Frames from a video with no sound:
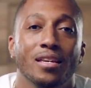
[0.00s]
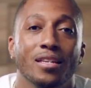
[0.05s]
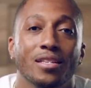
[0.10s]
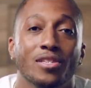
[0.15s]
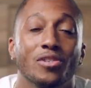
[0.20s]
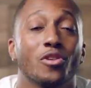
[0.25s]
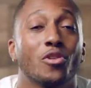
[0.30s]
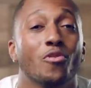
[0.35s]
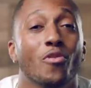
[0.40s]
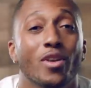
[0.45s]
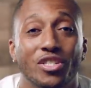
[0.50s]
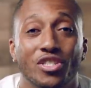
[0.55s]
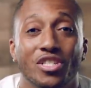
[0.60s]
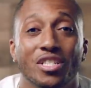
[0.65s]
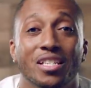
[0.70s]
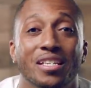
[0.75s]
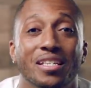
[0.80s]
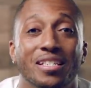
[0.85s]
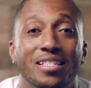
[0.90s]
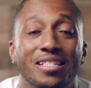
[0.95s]
So the
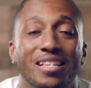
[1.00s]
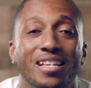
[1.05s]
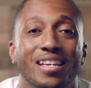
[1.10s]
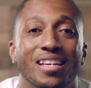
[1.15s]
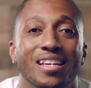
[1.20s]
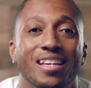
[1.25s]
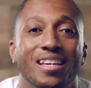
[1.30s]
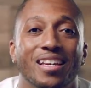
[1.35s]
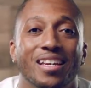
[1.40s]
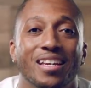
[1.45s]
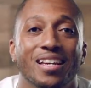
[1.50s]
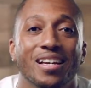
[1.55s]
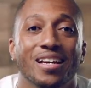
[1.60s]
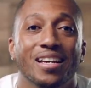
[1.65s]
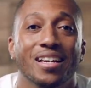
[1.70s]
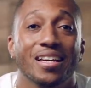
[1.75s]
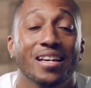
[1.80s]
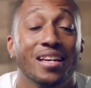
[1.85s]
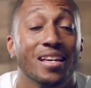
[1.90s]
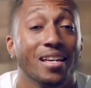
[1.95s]
question is,
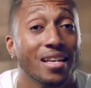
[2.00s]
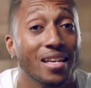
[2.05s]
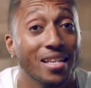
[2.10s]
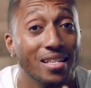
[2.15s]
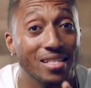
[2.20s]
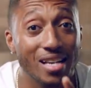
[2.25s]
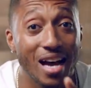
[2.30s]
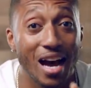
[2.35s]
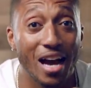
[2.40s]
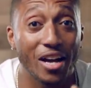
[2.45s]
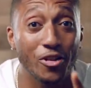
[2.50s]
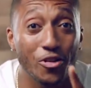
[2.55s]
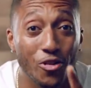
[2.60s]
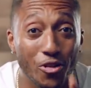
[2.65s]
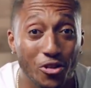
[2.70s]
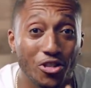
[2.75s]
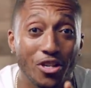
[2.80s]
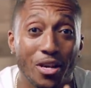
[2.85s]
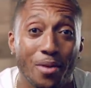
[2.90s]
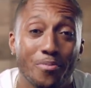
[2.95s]
is God
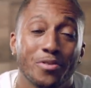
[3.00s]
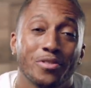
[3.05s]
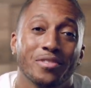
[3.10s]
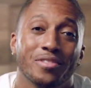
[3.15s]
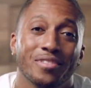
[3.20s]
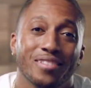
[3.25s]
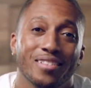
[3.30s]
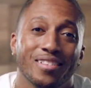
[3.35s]
your shepherd?